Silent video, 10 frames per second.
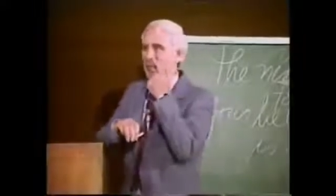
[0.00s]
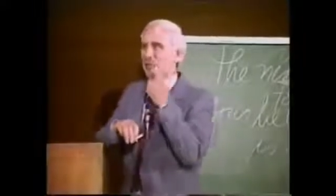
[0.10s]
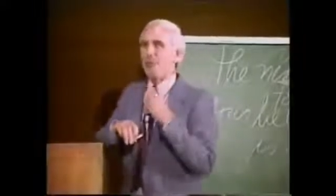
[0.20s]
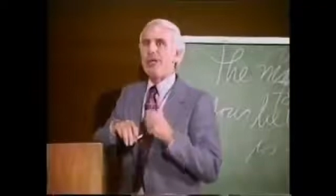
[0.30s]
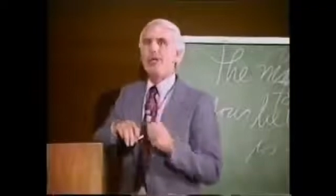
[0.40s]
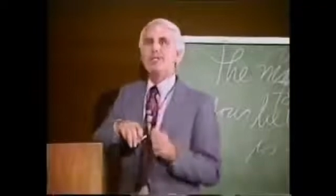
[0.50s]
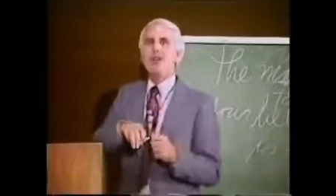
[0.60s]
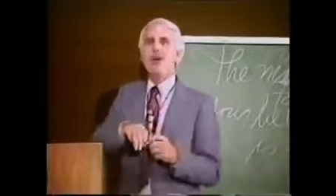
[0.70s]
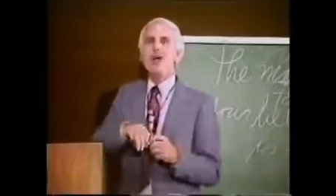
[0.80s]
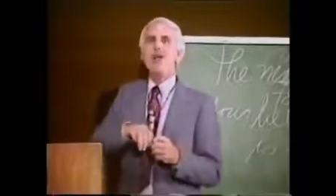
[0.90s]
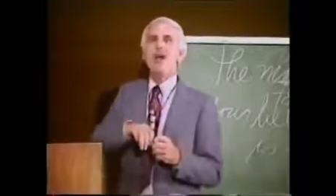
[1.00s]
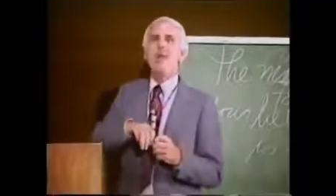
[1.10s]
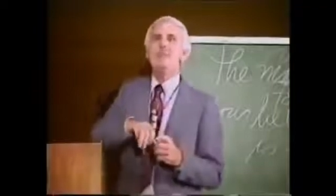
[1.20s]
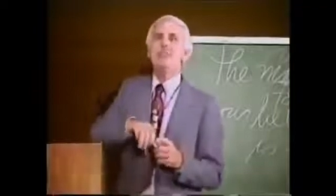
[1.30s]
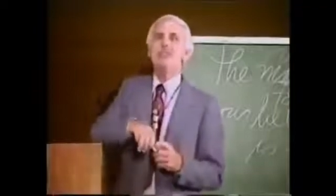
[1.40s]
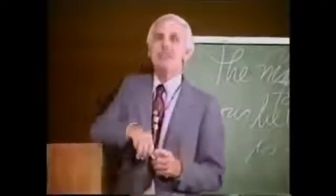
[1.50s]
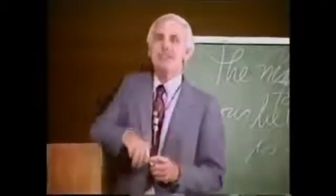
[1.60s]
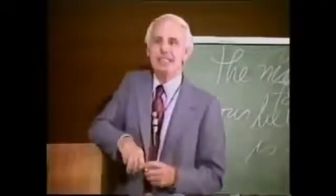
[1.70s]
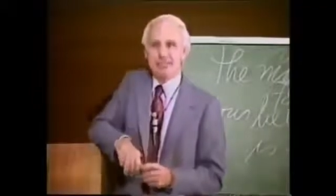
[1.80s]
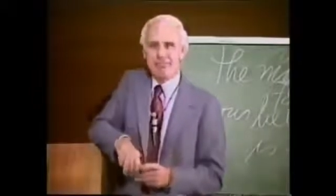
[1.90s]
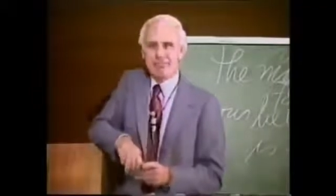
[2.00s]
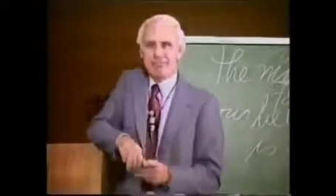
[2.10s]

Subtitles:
Spring is called opportunity.